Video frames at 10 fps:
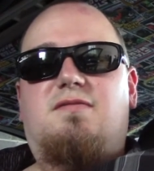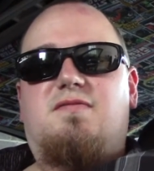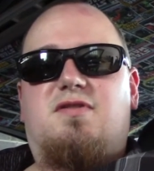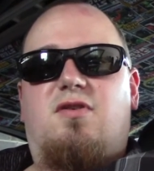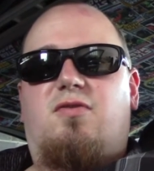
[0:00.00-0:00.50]

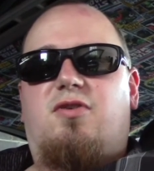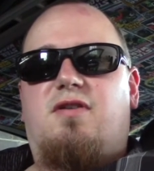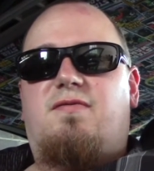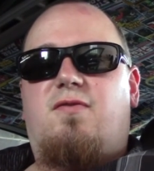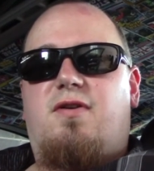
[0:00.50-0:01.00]
So
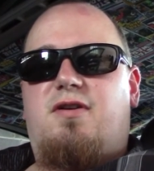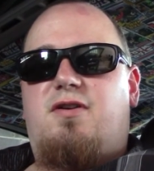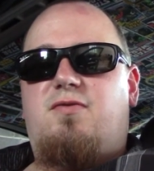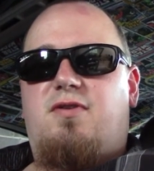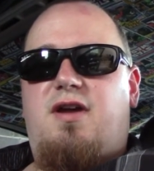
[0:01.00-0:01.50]
looking forward to
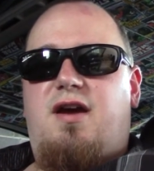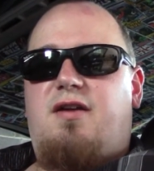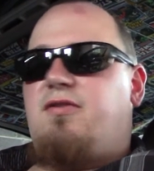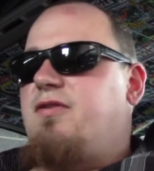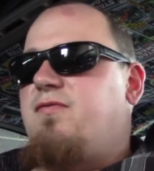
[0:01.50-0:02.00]
doing that,
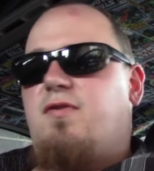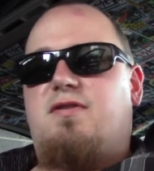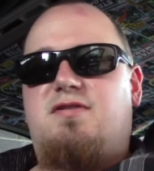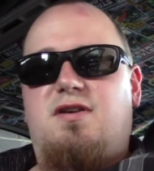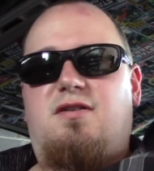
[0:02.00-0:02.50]
and look forward
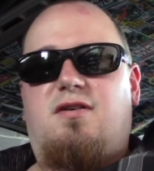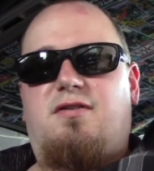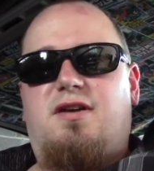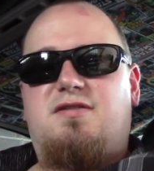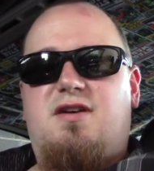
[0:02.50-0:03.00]
to seeing you all
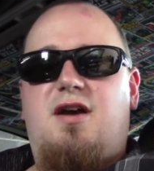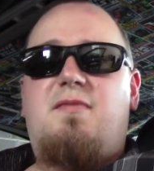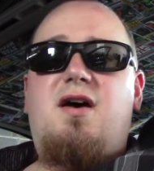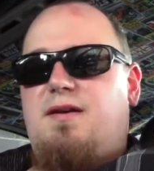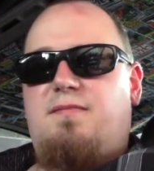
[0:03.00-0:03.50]
next time.
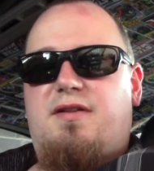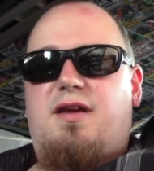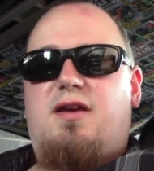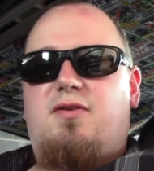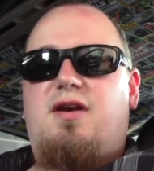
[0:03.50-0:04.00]
But
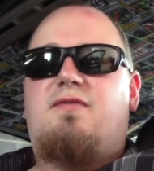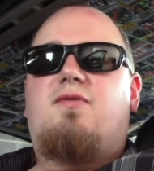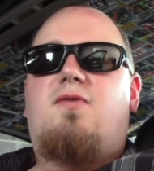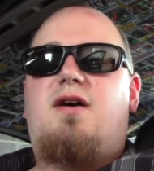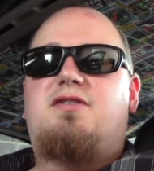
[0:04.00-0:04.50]
thank you again
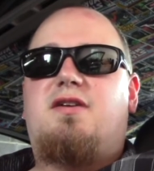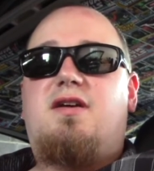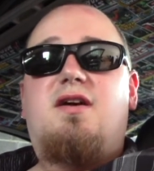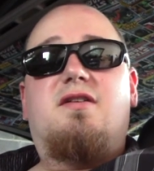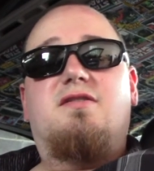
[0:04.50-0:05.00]
for watching.
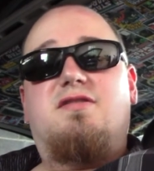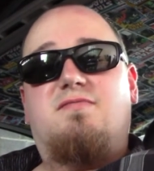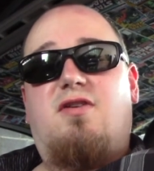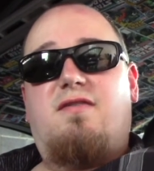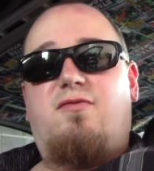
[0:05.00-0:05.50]
This is
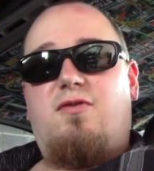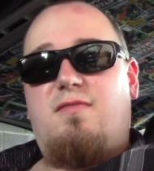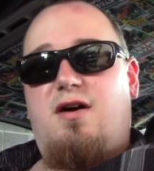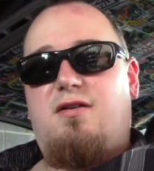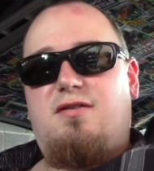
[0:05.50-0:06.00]
Mark 4
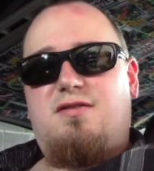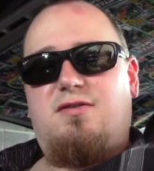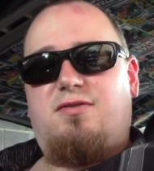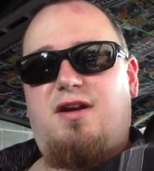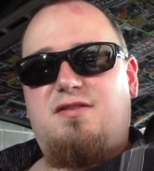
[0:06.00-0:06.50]
Modder.
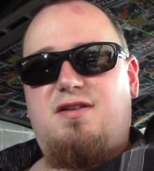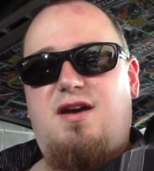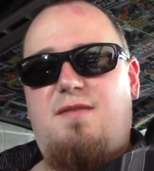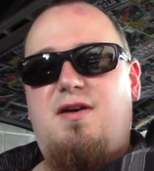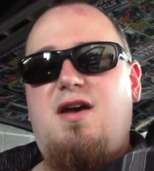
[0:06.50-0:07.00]
Until next
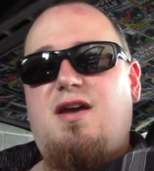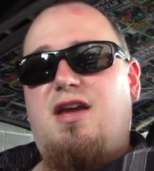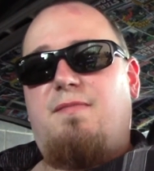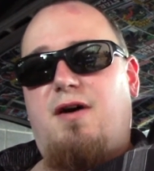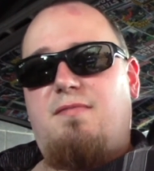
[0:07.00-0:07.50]
time,
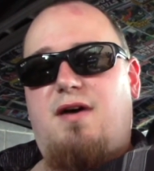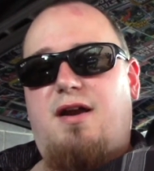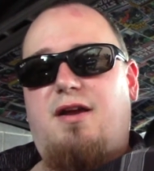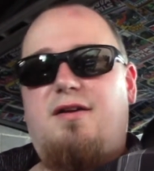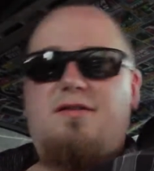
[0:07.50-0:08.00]
keep on modding.